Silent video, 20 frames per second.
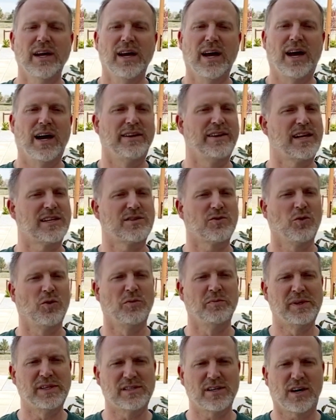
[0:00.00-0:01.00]
That's what we'll
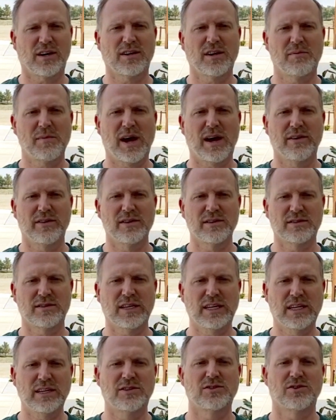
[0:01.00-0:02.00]
be talking about this
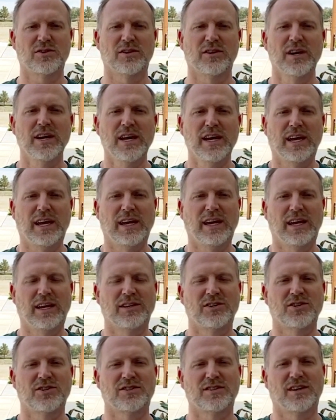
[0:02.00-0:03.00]
Easter in
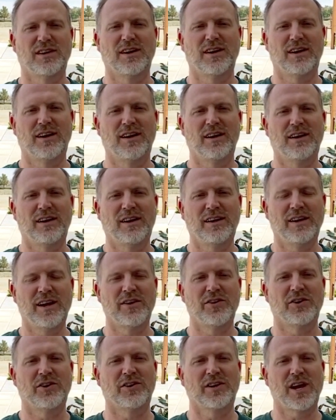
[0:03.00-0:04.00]
just
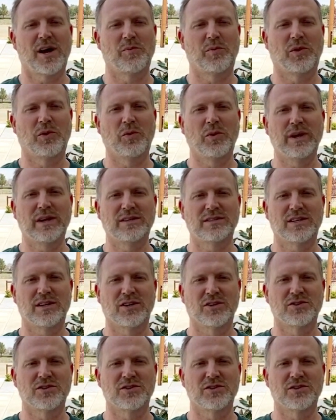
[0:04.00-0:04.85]
another couple of weeks here.